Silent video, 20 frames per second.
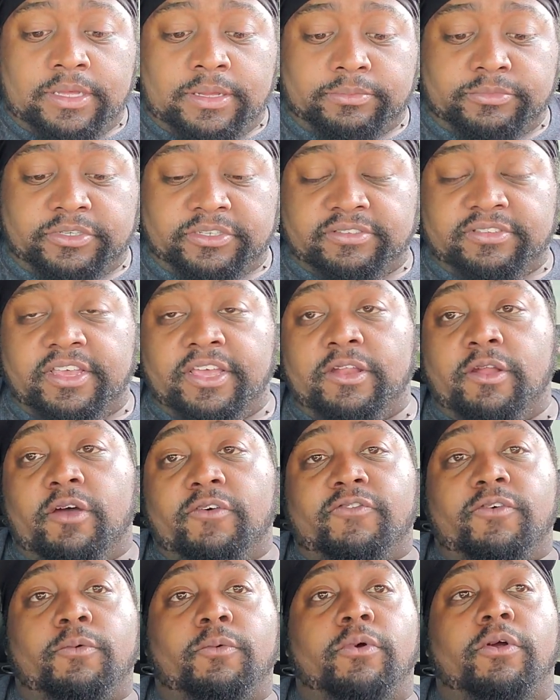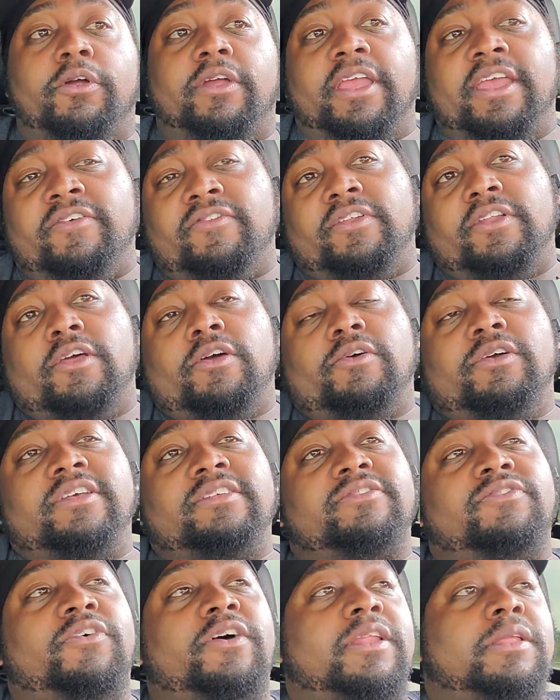just getting off of work, even though
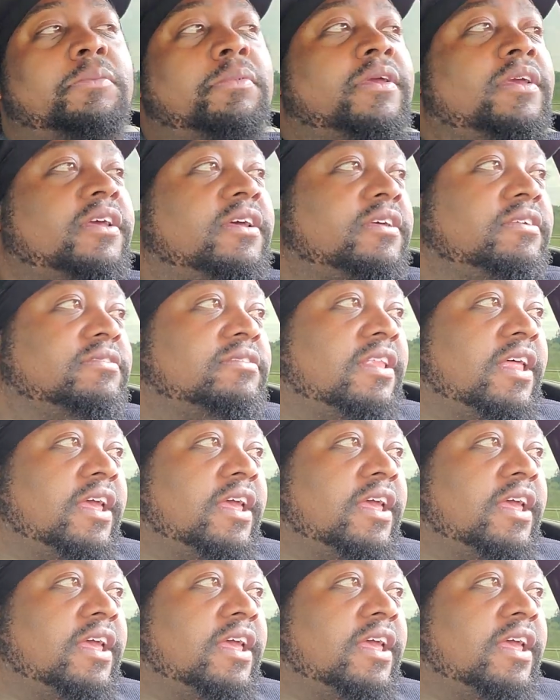it's funny because